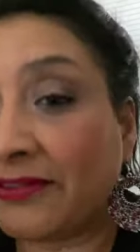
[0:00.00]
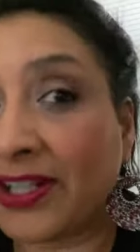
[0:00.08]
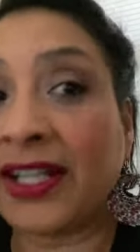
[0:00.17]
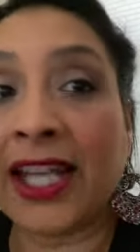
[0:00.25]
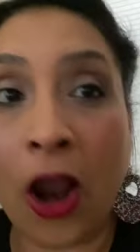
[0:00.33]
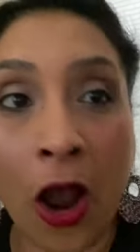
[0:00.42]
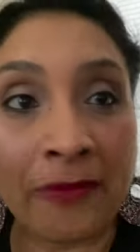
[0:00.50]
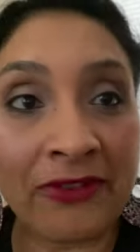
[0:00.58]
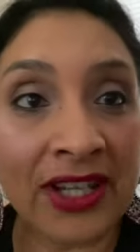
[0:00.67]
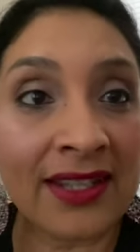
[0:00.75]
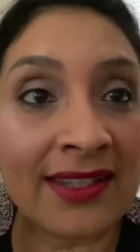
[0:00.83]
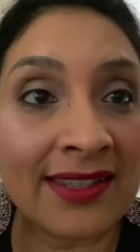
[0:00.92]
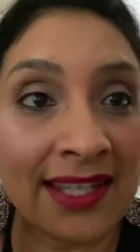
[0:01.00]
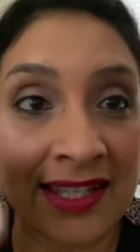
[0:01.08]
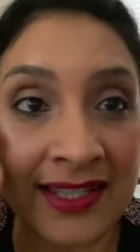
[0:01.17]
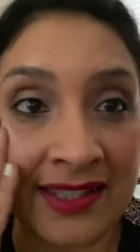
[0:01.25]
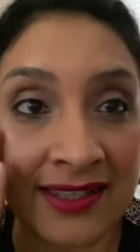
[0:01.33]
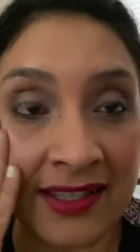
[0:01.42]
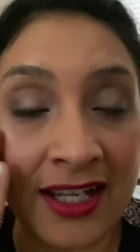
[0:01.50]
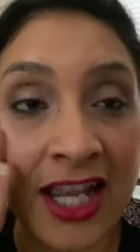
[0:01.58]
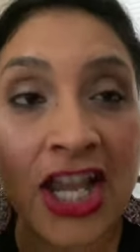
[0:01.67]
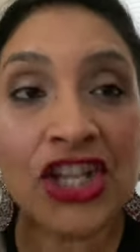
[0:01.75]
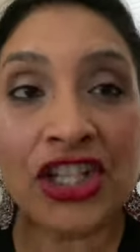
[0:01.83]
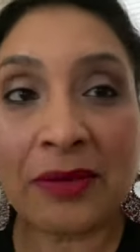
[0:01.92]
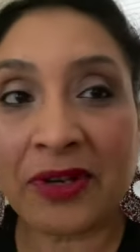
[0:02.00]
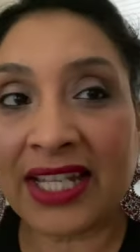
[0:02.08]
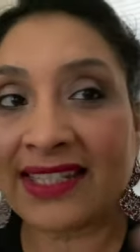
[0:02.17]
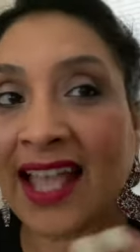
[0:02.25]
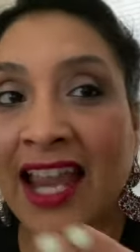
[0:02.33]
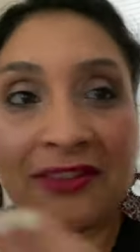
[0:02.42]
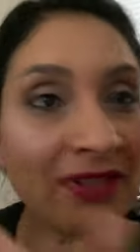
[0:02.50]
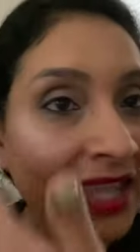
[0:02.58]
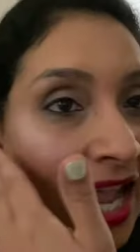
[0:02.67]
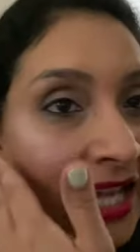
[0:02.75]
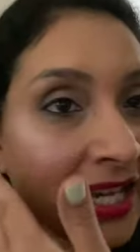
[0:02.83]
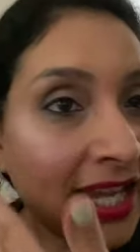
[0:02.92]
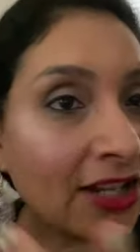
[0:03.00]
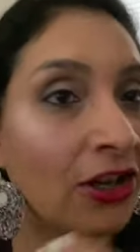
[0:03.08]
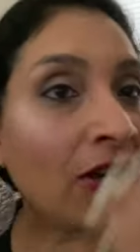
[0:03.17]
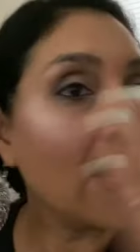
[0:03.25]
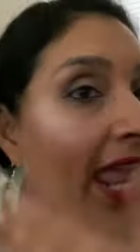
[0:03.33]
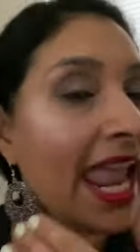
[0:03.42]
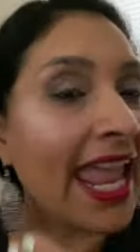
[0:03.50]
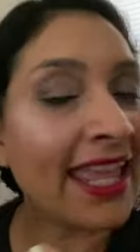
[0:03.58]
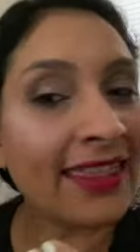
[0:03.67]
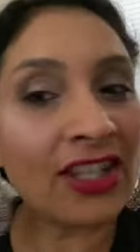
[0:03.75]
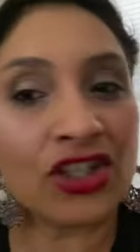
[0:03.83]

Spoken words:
very obvious that this is a shimmery side with highlighter and the